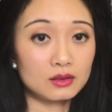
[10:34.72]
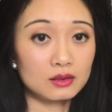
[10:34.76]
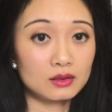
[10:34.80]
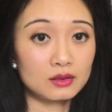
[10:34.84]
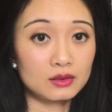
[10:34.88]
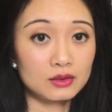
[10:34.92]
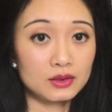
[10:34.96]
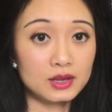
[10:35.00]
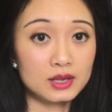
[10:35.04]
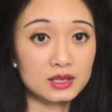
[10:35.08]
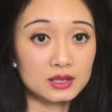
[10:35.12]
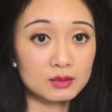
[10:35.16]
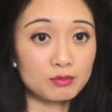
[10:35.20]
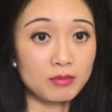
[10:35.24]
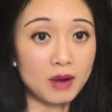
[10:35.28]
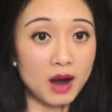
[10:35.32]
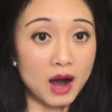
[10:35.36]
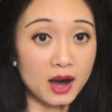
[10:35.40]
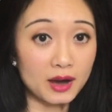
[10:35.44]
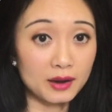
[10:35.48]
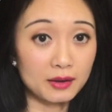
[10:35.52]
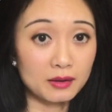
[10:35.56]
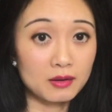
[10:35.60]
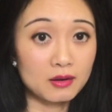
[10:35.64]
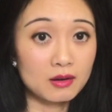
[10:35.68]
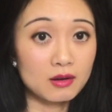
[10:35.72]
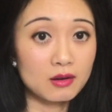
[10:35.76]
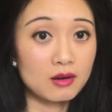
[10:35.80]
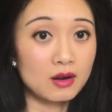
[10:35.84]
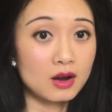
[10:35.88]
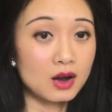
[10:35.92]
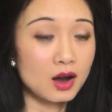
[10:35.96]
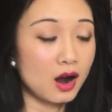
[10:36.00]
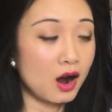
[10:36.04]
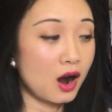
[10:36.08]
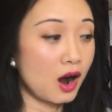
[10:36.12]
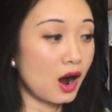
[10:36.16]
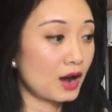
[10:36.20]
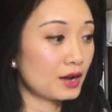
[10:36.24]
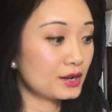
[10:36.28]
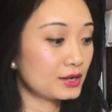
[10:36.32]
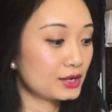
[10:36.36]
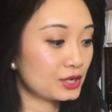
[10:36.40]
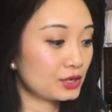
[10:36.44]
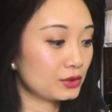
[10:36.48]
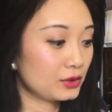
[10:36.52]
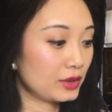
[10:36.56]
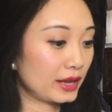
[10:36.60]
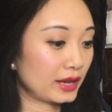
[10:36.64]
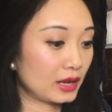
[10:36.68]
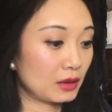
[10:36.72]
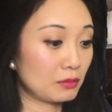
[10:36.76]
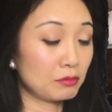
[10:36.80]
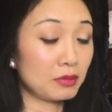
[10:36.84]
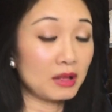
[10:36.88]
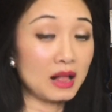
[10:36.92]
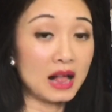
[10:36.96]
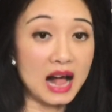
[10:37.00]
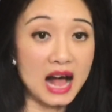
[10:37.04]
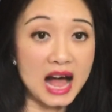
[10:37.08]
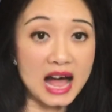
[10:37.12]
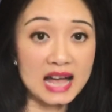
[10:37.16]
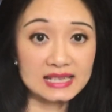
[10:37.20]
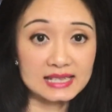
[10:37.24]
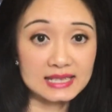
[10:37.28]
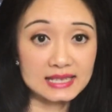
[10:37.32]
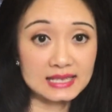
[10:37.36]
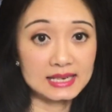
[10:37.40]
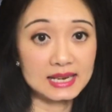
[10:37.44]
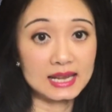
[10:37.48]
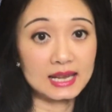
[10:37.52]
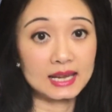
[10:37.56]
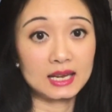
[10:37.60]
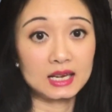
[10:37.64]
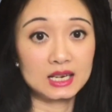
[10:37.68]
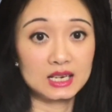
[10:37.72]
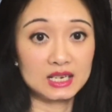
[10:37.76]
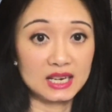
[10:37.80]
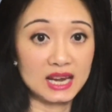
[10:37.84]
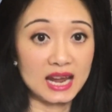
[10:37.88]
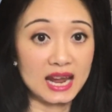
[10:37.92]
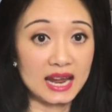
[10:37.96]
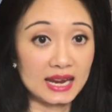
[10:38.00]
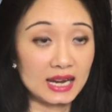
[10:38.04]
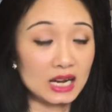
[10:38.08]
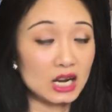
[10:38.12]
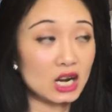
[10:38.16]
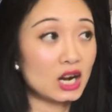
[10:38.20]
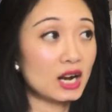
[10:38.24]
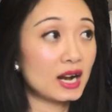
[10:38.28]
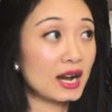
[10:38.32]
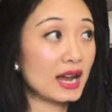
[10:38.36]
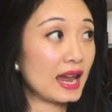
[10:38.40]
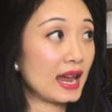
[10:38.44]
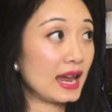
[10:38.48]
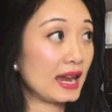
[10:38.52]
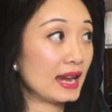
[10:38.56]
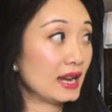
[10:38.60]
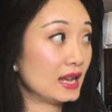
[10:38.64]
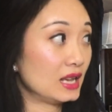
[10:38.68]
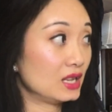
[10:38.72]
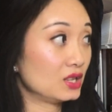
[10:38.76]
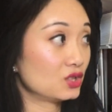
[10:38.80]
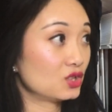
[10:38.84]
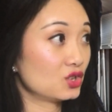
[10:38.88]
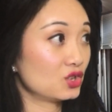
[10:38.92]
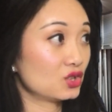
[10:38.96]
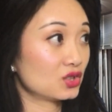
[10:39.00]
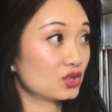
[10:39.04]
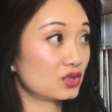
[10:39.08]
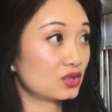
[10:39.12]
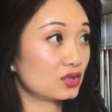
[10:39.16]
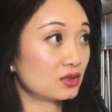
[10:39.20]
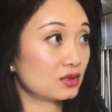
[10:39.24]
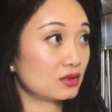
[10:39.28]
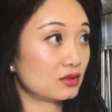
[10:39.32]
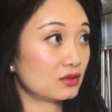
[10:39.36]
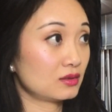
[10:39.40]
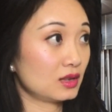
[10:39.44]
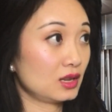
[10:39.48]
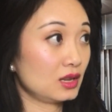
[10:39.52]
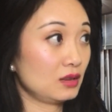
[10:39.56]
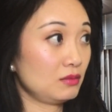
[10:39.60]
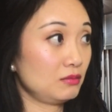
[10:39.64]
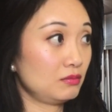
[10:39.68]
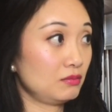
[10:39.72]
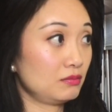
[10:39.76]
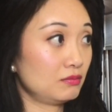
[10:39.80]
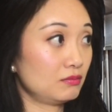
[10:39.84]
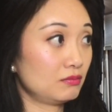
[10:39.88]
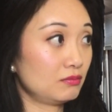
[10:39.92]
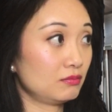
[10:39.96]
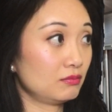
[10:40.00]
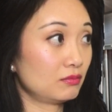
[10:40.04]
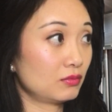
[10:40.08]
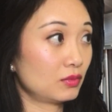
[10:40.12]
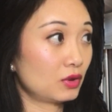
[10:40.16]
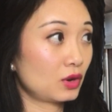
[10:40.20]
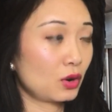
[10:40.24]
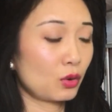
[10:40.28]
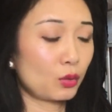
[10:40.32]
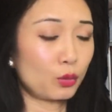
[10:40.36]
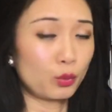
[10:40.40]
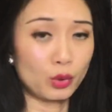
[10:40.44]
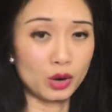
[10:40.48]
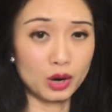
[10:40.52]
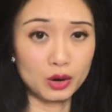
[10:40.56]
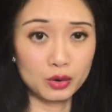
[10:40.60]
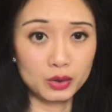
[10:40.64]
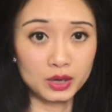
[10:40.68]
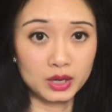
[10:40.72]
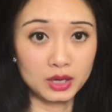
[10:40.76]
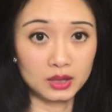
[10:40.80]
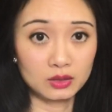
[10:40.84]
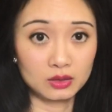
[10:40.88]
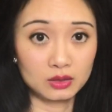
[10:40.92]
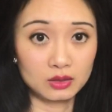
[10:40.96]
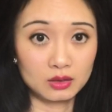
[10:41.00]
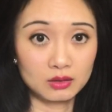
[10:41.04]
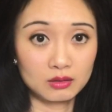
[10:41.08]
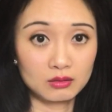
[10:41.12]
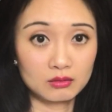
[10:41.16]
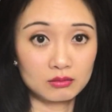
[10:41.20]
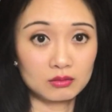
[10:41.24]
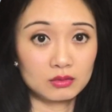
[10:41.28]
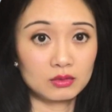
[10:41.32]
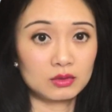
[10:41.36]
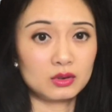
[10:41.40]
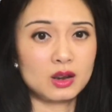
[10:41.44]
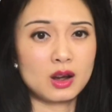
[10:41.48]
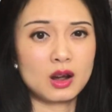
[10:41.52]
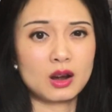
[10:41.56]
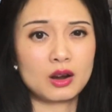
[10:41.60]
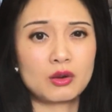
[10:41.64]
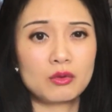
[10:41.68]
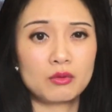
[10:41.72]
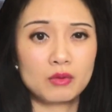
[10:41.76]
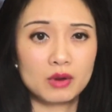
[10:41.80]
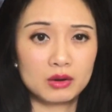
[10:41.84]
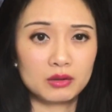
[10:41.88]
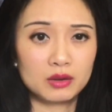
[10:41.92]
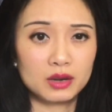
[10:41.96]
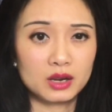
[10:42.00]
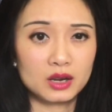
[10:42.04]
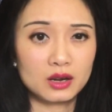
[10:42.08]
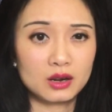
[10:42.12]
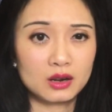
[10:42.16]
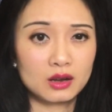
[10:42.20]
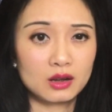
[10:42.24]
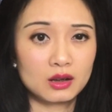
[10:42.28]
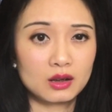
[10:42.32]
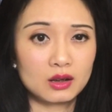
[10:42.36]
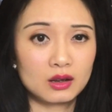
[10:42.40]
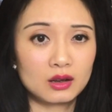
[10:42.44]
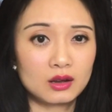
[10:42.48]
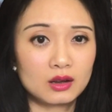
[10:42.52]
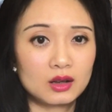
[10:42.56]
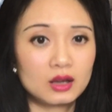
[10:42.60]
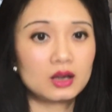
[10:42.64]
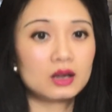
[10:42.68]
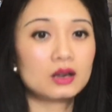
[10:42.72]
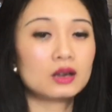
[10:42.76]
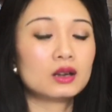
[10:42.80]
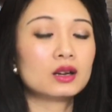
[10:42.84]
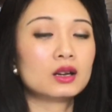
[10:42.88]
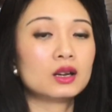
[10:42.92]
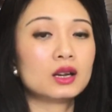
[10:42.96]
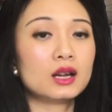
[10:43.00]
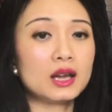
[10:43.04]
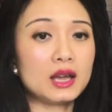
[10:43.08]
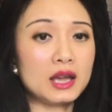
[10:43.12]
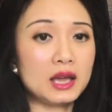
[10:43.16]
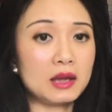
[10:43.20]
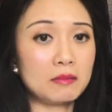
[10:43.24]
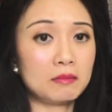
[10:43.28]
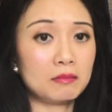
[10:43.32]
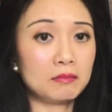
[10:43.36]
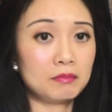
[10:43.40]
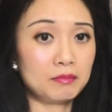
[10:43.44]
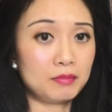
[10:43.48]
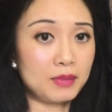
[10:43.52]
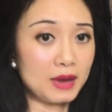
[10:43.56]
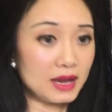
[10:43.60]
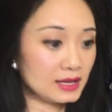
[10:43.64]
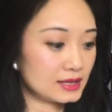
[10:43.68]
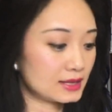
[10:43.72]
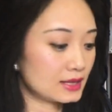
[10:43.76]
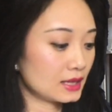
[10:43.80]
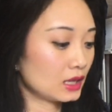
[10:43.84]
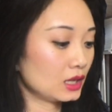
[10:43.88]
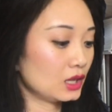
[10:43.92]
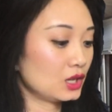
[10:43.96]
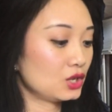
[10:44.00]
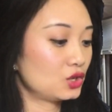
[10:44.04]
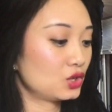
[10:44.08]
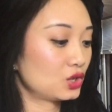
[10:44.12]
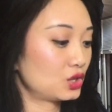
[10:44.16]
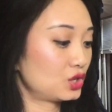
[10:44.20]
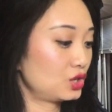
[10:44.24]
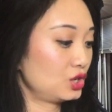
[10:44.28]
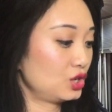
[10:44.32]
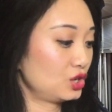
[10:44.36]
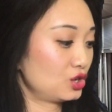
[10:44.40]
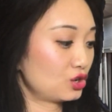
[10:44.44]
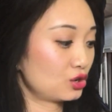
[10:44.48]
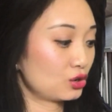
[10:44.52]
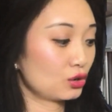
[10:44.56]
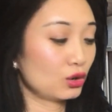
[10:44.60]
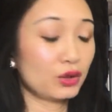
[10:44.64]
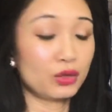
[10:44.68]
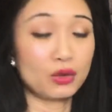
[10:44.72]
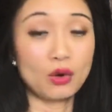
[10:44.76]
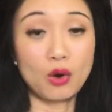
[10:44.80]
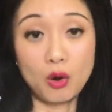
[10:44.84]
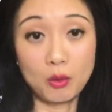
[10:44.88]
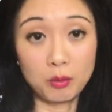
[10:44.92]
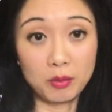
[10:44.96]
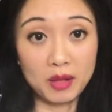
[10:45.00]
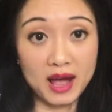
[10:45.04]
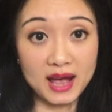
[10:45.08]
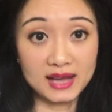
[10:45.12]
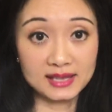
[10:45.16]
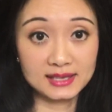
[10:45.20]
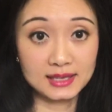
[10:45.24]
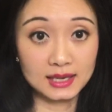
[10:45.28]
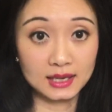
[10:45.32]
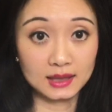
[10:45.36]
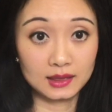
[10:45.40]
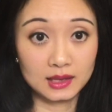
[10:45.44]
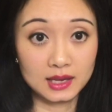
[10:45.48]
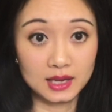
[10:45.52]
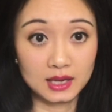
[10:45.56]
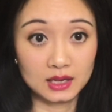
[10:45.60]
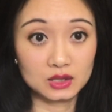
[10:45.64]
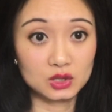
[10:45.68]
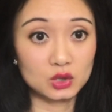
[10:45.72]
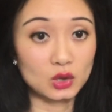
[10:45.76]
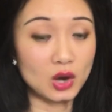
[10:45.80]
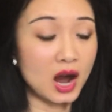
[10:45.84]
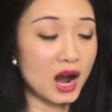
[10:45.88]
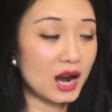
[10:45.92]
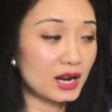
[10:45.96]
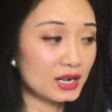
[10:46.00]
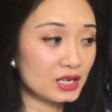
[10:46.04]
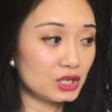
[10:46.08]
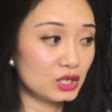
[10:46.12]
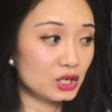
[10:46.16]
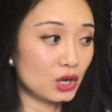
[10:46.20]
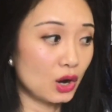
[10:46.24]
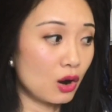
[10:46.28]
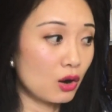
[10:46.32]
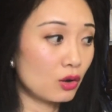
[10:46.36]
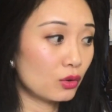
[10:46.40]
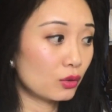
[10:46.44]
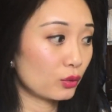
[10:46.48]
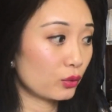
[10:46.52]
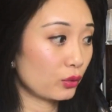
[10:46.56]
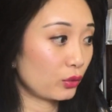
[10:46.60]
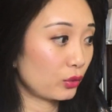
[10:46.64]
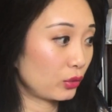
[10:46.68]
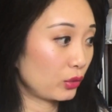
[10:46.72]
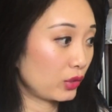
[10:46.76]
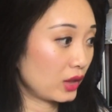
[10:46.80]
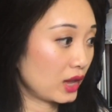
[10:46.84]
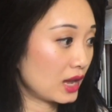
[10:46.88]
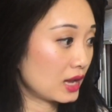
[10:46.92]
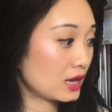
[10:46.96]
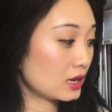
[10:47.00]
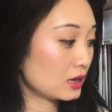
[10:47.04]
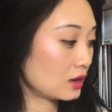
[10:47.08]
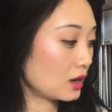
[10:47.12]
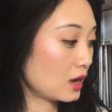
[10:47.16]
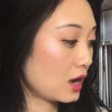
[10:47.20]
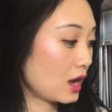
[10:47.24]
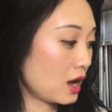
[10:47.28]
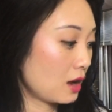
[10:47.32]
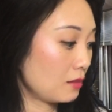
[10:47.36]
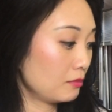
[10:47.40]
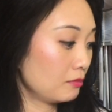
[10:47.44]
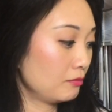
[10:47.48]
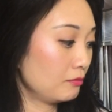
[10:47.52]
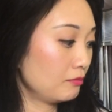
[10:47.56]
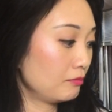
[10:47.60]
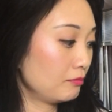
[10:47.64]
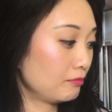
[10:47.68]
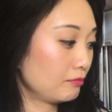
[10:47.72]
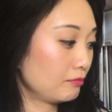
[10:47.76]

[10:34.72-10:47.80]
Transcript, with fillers: this bottle onto like a plastic container and it just it corroded not corroded it basically just destroyed the whole plastic thing so I don't think um,